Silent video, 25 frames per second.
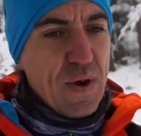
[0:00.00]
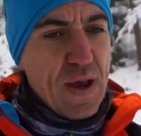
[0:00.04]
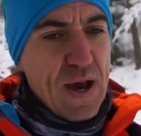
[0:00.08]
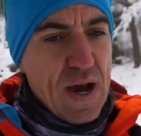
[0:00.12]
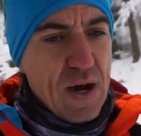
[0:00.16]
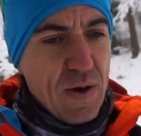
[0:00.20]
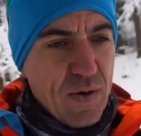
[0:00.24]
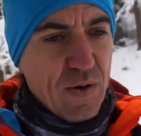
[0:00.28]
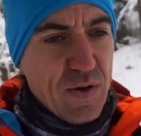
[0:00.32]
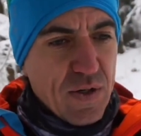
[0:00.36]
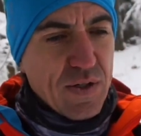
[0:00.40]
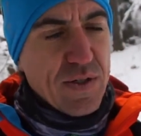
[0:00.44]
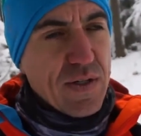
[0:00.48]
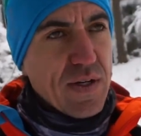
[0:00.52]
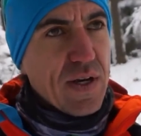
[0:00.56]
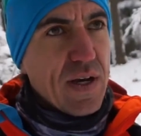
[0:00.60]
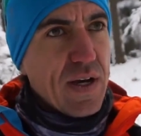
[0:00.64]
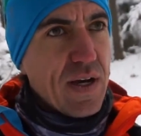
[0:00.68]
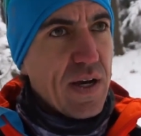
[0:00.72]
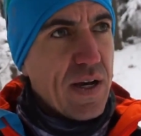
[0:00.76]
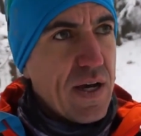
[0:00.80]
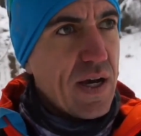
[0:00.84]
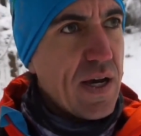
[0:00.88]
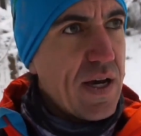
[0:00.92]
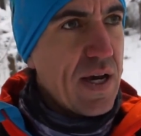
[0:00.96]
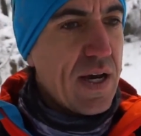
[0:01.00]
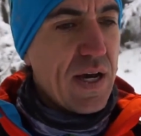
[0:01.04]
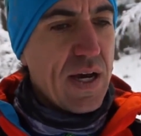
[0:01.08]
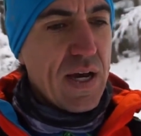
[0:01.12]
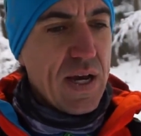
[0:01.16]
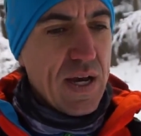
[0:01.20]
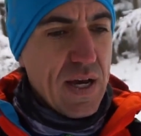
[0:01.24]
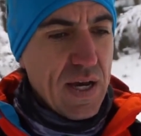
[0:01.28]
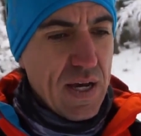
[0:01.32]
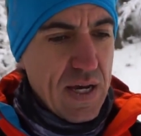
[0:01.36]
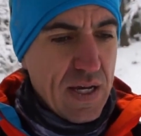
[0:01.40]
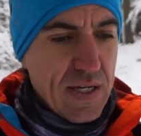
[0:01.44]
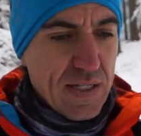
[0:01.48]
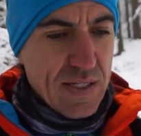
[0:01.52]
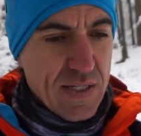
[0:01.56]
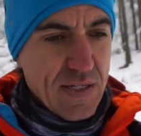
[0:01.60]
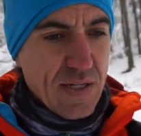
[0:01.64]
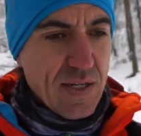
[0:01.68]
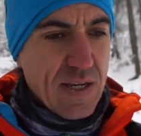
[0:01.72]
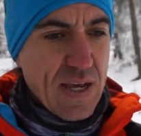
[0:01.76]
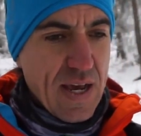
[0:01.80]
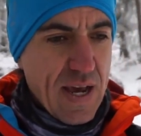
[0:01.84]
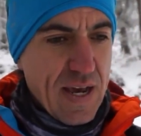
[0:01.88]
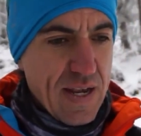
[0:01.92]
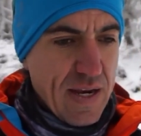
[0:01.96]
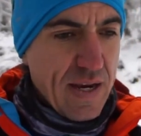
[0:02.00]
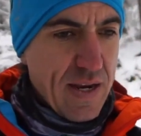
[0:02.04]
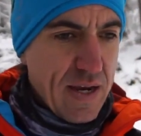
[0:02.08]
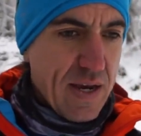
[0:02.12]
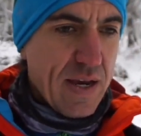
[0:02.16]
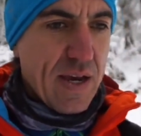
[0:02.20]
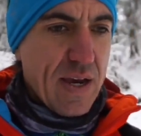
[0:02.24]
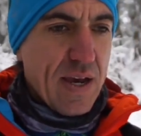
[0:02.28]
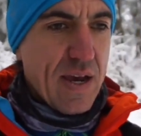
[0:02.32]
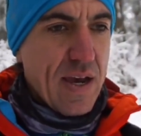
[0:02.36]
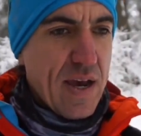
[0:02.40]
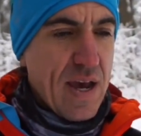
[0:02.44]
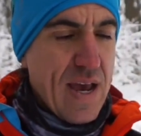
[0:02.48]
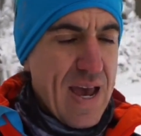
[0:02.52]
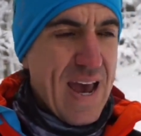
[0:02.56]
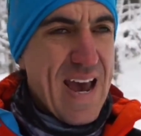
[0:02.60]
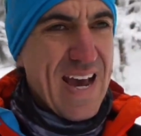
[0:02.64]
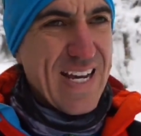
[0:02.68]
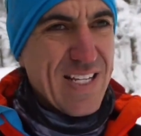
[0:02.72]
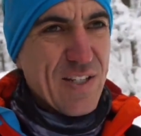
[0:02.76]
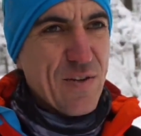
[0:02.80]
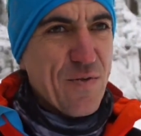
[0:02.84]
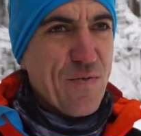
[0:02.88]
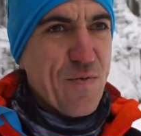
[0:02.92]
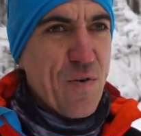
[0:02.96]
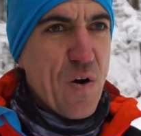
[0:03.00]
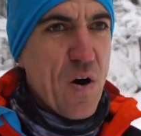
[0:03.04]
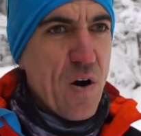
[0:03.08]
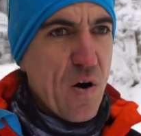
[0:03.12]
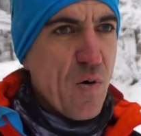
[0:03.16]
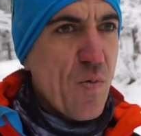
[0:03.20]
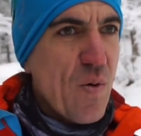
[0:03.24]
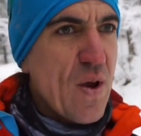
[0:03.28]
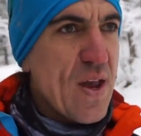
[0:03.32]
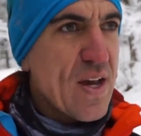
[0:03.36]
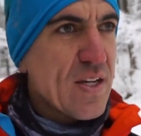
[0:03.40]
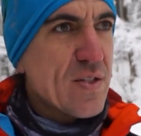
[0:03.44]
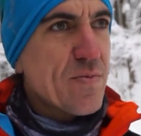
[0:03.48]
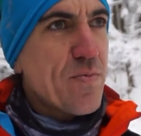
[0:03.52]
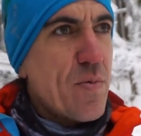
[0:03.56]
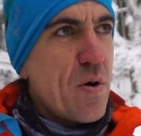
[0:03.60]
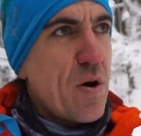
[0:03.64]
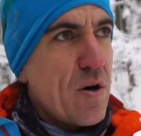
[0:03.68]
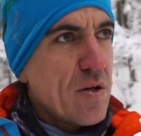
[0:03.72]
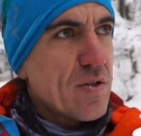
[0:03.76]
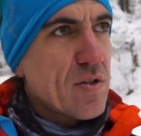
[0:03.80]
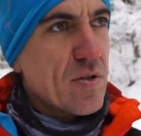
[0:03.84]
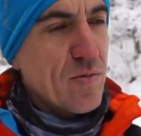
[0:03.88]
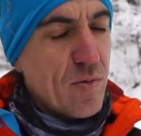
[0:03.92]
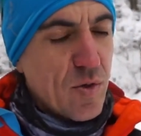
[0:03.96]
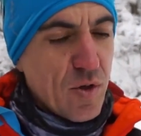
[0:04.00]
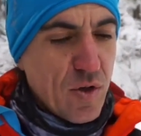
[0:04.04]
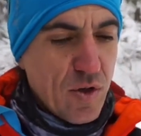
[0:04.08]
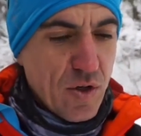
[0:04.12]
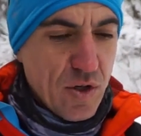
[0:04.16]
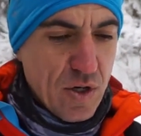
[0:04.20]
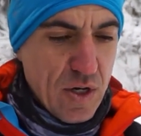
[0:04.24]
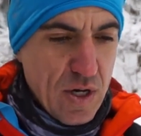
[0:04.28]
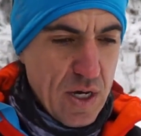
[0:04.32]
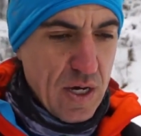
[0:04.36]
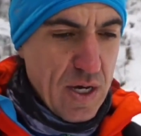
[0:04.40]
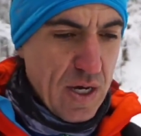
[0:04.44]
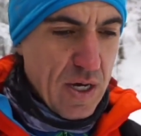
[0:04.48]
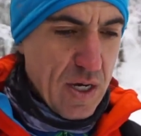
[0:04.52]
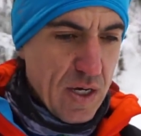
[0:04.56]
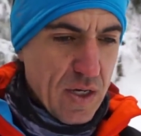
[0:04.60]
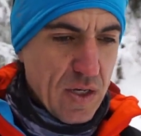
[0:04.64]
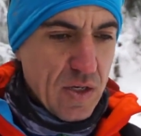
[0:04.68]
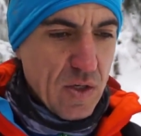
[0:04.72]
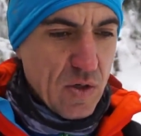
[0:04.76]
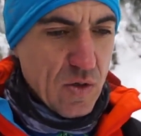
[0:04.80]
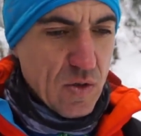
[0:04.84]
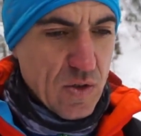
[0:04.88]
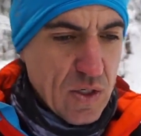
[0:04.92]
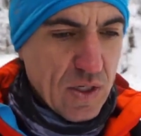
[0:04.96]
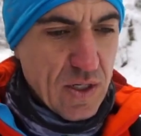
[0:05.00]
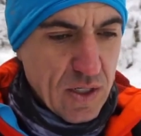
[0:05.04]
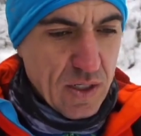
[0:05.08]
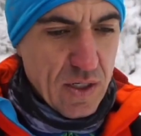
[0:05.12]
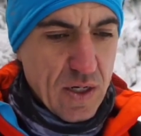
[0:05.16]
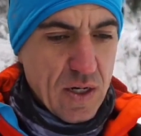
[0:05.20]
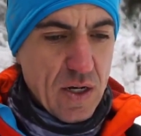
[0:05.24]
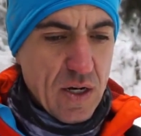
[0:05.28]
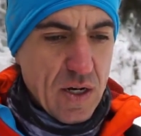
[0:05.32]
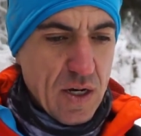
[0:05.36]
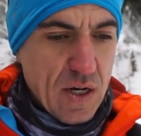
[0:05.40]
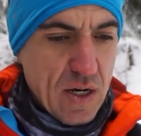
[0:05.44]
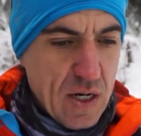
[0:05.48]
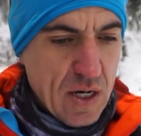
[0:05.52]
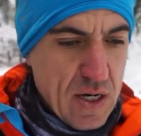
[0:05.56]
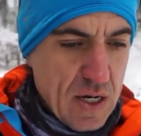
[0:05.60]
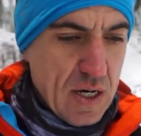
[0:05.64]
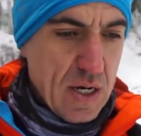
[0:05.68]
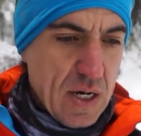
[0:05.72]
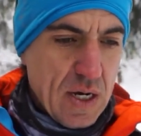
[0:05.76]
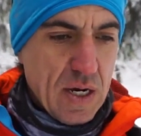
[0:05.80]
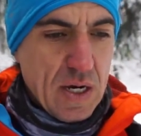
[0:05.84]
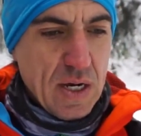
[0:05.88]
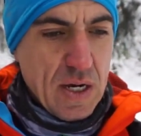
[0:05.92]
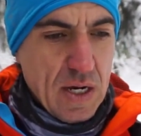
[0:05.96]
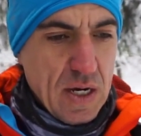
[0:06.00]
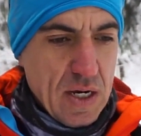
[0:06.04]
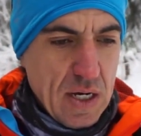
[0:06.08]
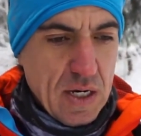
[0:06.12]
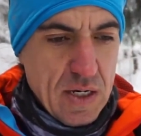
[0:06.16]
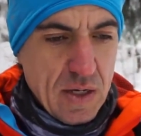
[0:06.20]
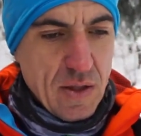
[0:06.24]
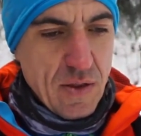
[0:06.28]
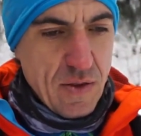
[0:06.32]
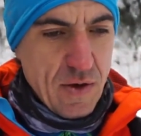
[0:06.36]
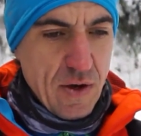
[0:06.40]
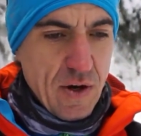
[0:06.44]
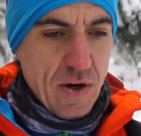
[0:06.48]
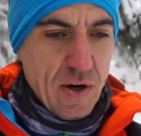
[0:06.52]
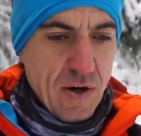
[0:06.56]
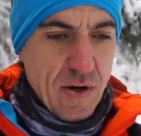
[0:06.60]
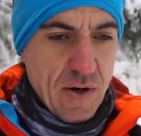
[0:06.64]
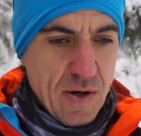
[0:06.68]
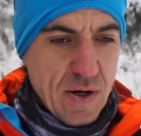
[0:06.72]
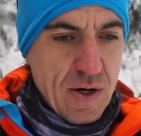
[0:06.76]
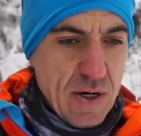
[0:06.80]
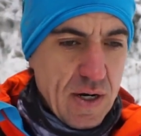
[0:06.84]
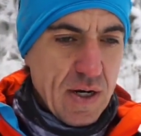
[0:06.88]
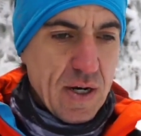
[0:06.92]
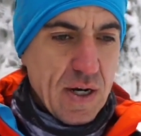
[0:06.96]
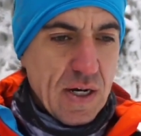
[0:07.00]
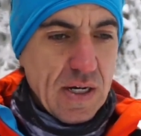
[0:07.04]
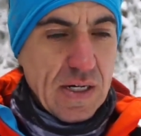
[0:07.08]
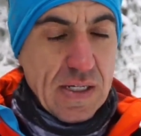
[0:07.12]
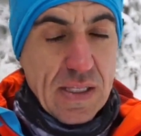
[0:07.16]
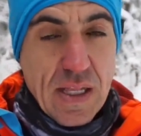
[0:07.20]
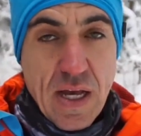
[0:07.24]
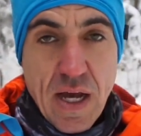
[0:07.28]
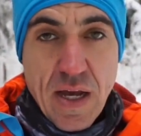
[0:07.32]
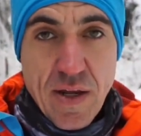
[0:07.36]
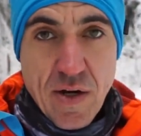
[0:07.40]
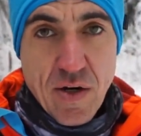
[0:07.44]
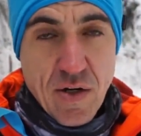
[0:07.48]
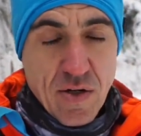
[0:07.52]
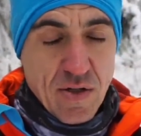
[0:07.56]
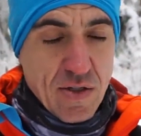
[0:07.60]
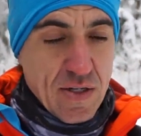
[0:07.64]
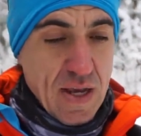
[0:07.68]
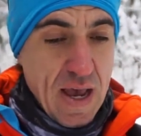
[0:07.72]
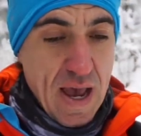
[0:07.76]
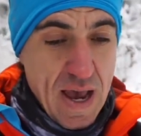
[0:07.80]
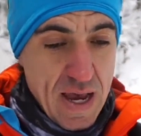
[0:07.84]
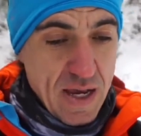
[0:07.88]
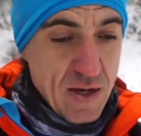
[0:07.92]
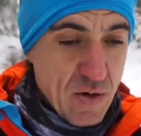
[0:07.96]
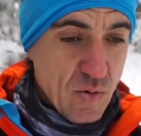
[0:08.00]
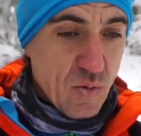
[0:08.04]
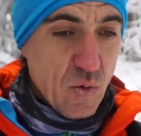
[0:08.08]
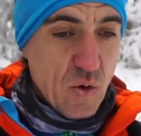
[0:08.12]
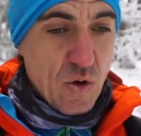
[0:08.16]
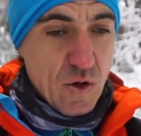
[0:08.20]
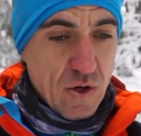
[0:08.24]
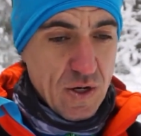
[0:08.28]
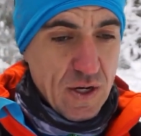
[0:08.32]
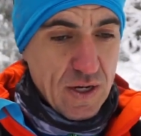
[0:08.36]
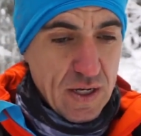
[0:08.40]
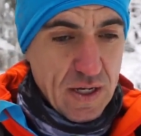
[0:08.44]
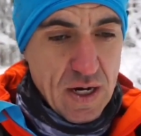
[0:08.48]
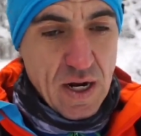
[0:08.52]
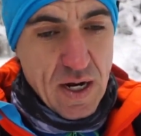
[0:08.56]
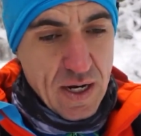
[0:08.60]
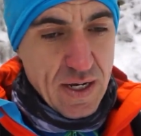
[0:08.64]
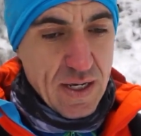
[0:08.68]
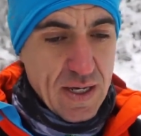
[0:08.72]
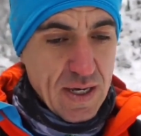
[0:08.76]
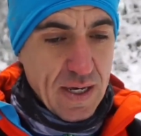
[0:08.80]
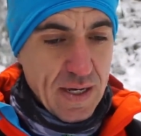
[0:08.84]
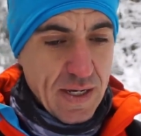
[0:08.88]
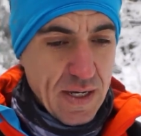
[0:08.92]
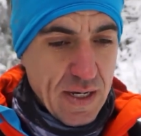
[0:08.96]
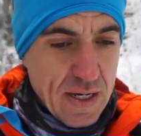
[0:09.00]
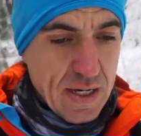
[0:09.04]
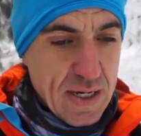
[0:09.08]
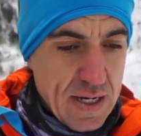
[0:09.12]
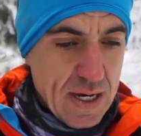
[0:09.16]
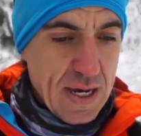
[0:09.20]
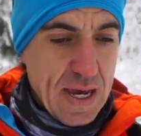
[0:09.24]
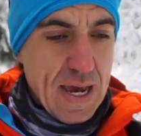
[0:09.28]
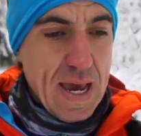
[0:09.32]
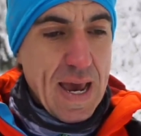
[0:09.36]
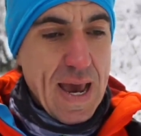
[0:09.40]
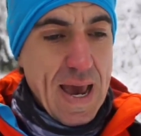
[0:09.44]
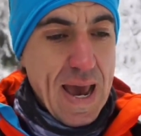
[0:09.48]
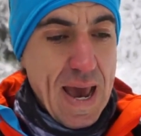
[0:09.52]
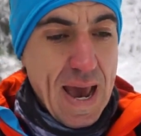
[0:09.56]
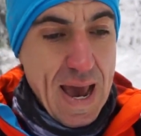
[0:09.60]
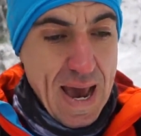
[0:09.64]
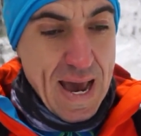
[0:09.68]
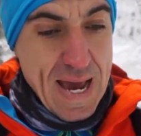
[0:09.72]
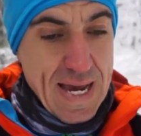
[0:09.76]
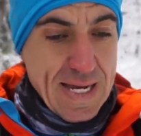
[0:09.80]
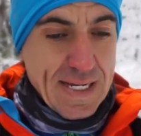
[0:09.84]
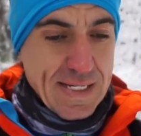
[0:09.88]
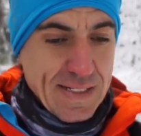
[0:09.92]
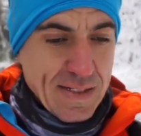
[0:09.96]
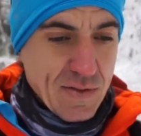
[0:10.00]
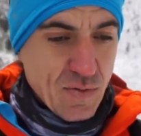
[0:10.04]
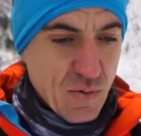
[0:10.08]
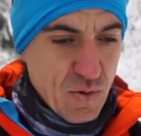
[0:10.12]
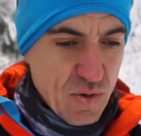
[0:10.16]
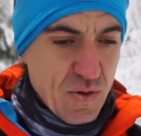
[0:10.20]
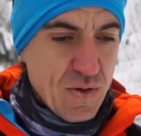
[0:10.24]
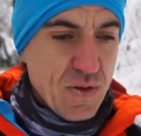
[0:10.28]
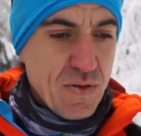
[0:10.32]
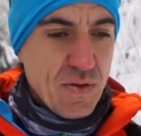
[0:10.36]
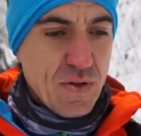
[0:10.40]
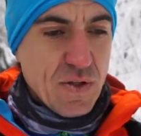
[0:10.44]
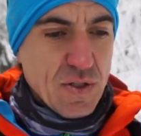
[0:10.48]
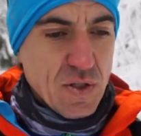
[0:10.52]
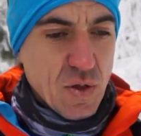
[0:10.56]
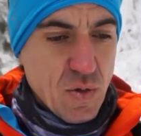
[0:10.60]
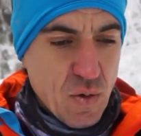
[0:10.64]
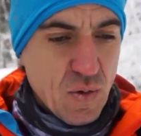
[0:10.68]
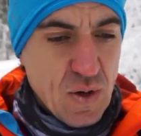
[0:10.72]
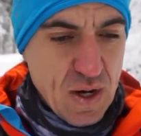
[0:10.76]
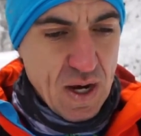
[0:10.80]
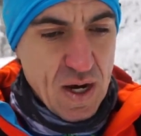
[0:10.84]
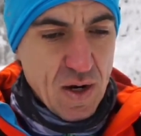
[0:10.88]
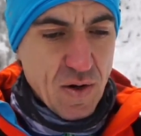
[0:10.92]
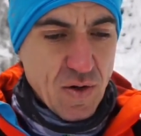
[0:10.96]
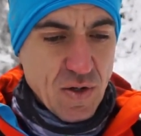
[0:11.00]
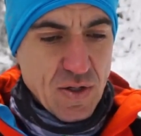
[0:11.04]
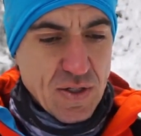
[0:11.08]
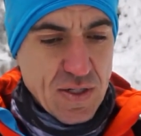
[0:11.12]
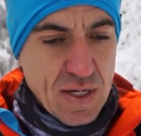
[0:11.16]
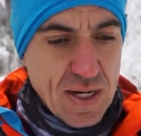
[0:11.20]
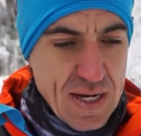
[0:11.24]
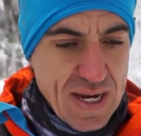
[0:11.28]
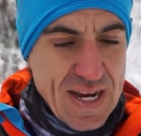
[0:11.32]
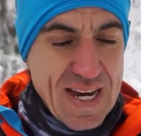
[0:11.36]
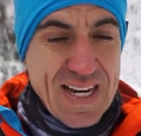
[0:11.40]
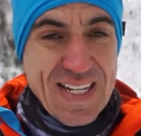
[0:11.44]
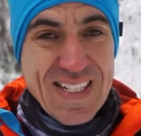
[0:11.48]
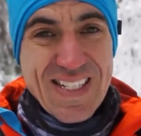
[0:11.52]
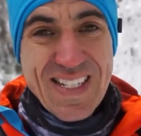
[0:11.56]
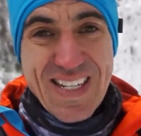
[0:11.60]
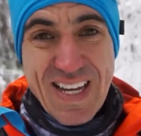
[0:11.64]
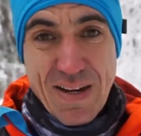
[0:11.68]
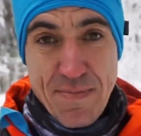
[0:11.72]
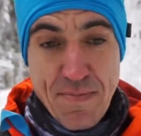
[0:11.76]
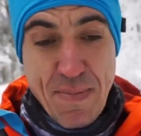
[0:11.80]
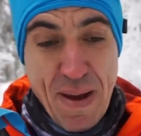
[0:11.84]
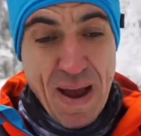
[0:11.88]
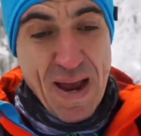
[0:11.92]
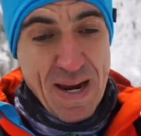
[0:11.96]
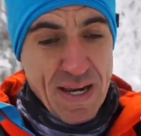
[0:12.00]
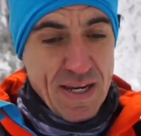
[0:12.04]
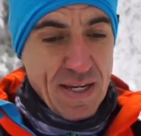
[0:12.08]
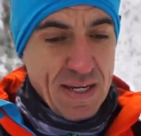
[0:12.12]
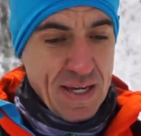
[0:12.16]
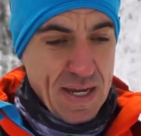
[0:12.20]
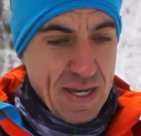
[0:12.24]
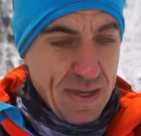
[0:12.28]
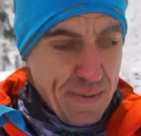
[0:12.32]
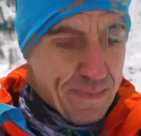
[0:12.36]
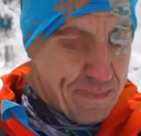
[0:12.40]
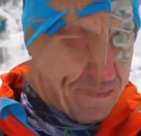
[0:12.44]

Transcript: hours to get as far away as possible using their gliders and walking and hiking, and within these 3 hours to get back again.